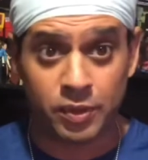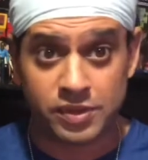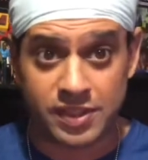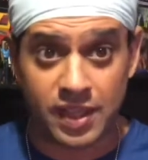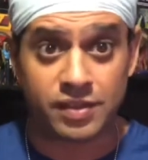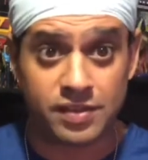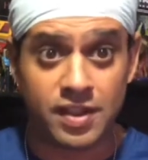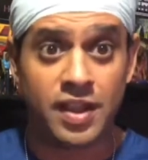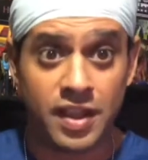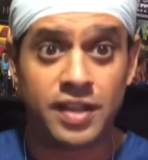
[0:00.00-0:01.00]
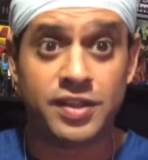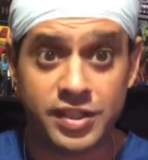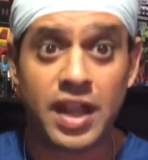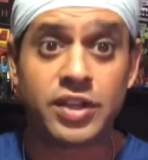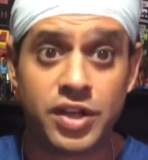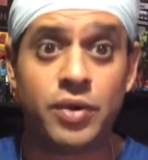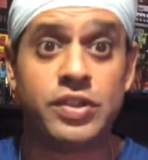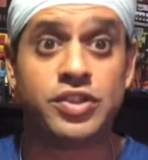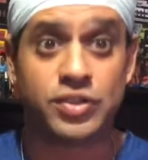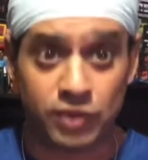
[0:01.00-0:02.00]
book sales, G.I. Joe
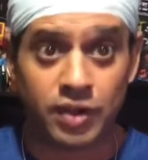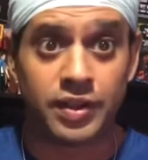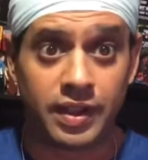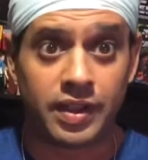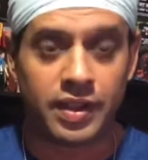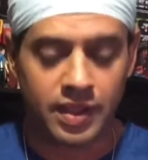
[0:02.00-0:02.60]
is struggling.